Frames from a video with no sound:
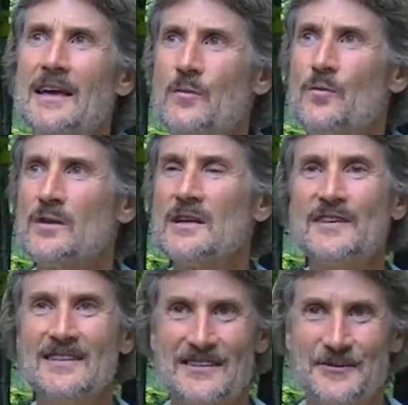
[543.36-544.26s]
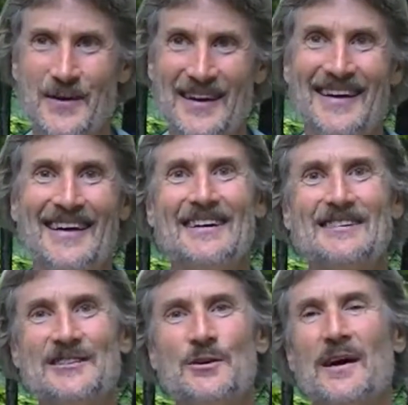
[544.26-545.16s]
we're living this way.
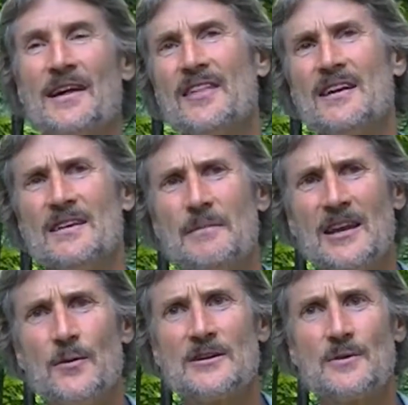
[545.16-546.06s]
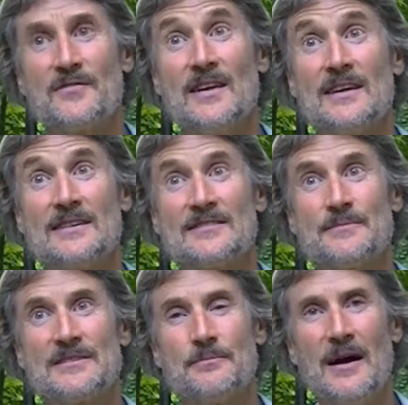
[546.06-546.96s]
So I think in many ways what veganism is
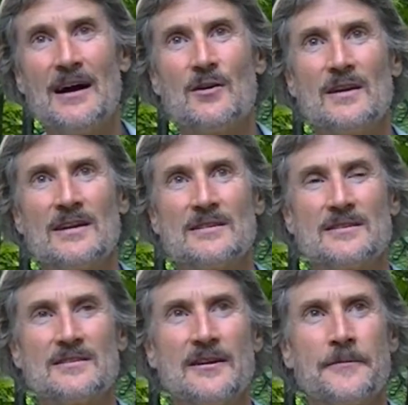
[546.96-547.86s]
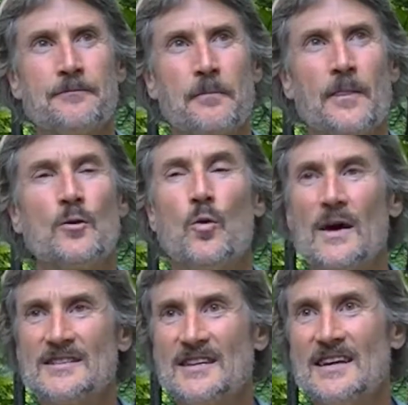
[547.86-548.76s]
about is
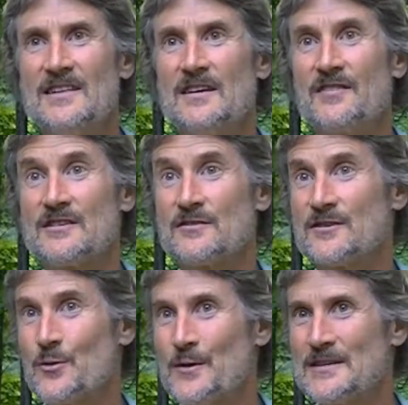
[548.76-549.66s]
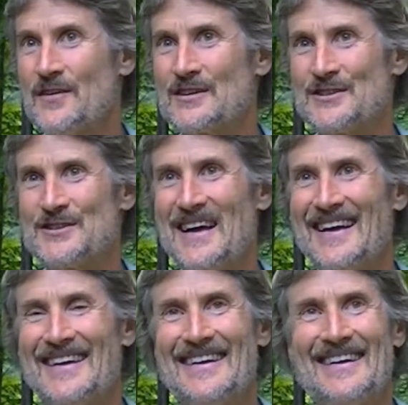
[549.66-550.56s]
questioning the official stories of our
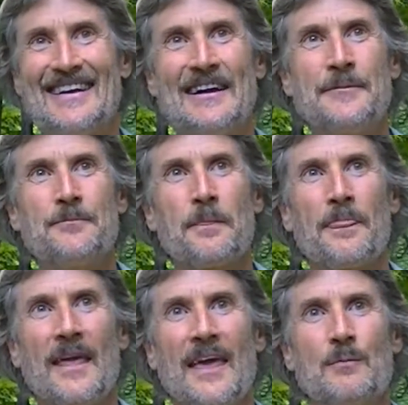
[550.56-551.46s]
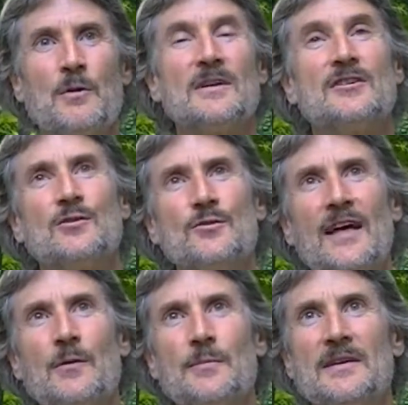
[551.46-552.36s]
society, and when we do that,
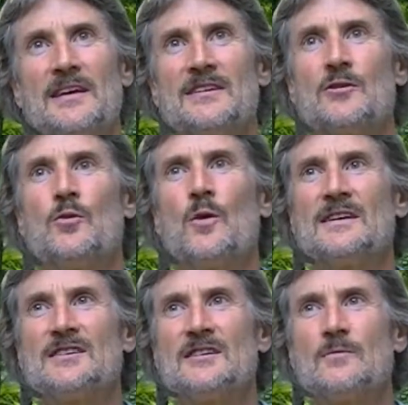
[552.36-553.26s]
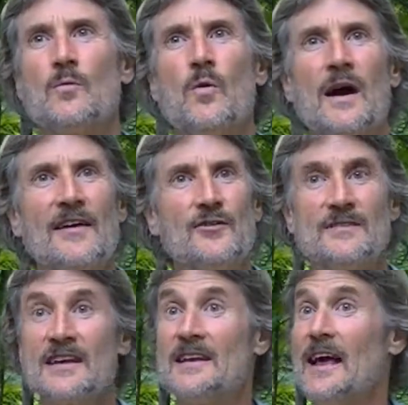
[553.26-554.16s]
we begin to question why there is
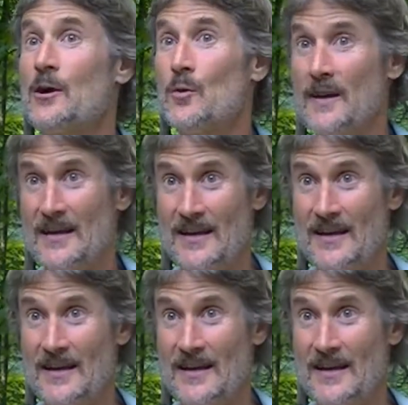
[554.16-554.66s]
inequity,